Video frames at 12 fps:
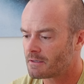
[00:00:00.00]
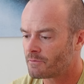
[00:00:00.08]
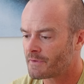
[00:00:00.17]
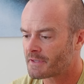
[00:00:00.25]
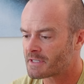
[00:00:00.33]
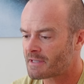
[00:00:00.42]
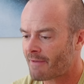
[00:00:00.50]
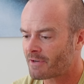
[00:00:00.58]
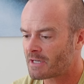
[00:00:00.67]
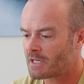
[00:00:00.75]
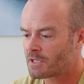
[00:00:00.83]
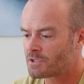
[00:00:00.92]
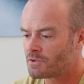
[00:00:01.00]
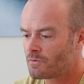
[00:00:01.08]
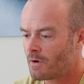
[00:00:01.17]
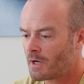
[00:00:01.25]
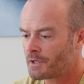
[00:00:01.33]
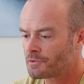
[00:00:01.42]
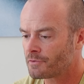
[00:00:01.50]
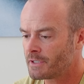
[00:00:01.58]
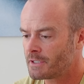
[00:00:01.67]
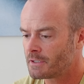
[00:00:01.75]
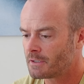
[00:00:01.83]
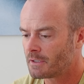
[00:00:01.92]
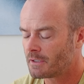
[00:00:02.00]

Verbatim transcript: with the 70-200,